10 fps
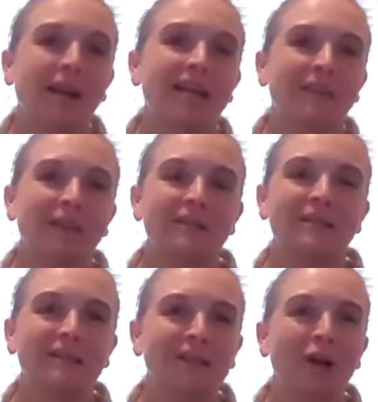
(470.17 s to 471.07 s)
And
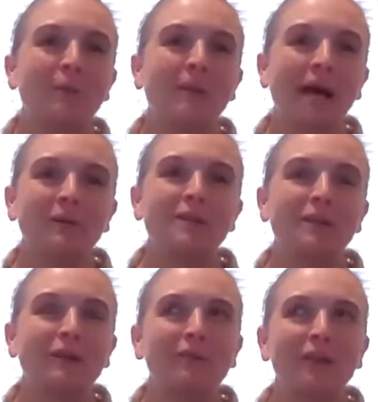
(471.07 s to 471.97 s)
there's no
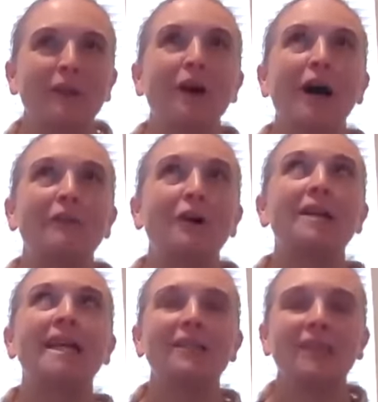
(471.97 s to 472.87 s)
amount of, I've
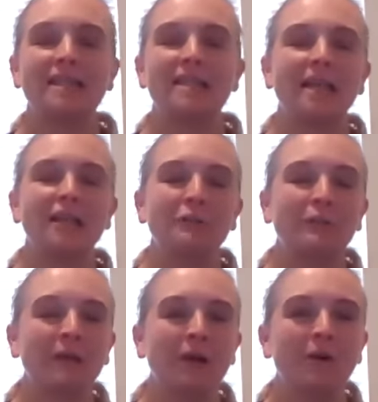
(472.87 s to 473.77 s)
already hit that stage
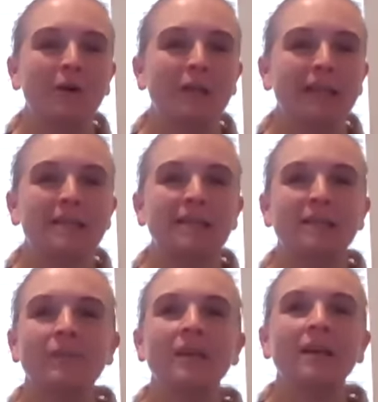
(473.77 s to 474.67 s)
with my
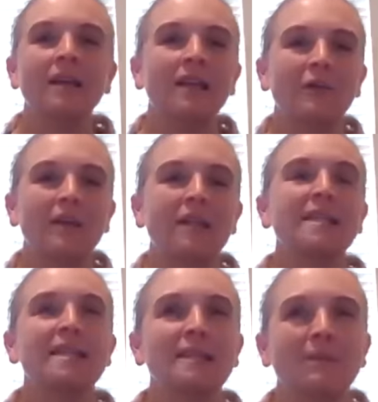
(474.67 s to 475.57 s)
oldest. When I
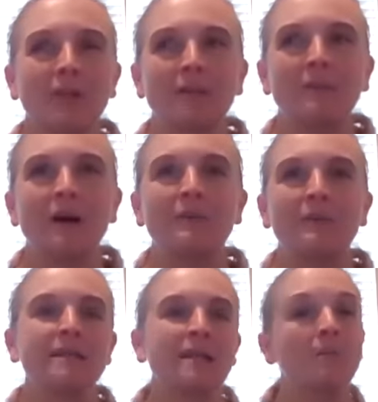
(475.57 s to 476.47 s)
say something about
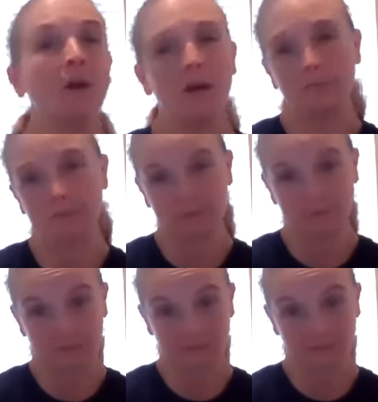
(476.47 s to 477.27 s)
him, he's like, Mom,